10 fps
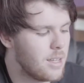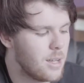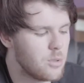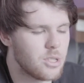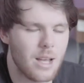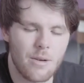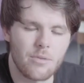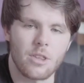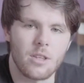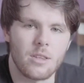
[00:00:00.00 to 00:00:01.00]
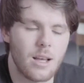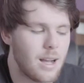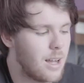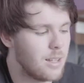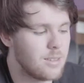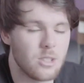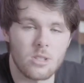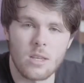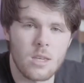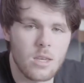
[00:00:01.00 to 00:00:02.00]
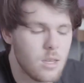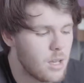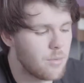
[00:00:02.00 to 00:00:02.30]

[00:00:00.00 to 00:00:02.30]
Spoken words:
It was everything that I had to see,